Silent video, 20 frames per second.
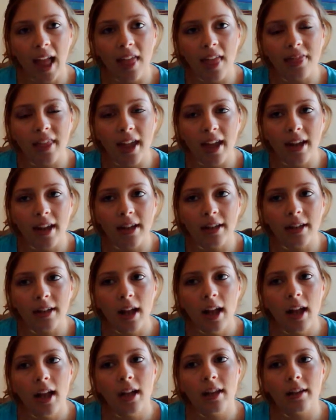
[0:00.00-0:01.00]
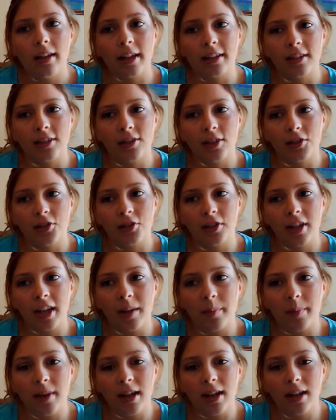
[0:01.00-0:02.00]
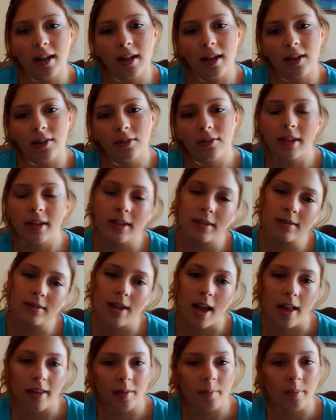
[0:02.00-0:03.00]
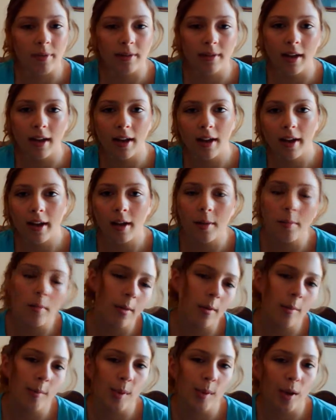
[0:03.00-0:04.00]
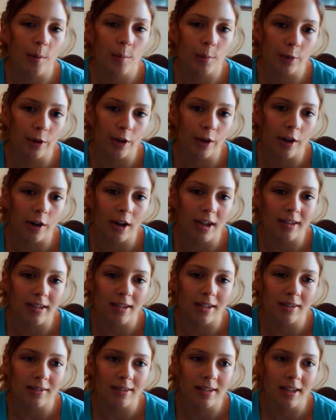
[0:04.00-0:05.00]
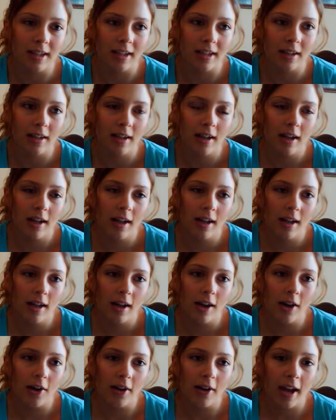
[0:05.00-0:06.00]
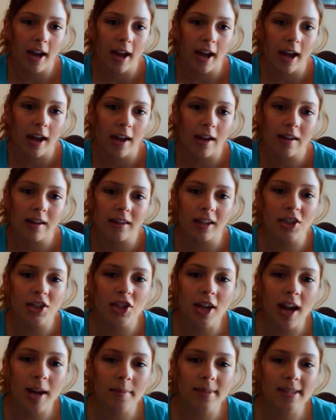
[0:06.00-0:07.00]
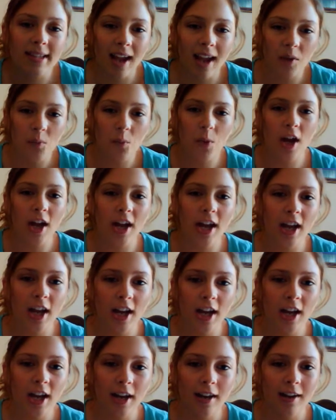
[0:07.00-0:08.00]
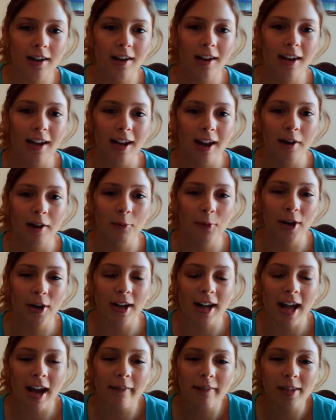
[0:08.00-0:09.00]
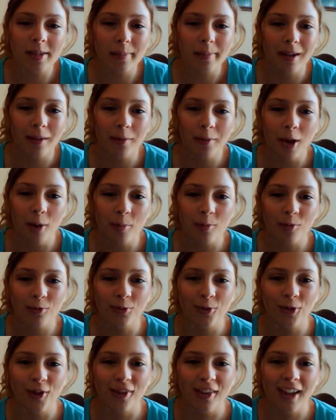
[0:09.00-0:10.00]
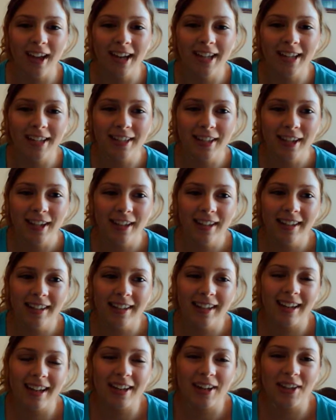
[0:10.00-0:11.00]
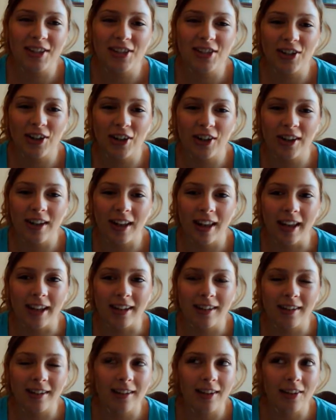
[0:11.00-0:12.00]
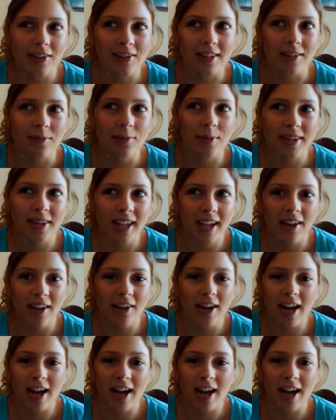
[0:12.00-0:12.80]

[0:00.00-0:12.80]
And then, like, the doctor came in and he was like telling me, Hi, blah, blah, blah. And then he was like, okay, lunchtime is at 1 and we're going to have this baby out before then. And I started like, I was like, what the hell?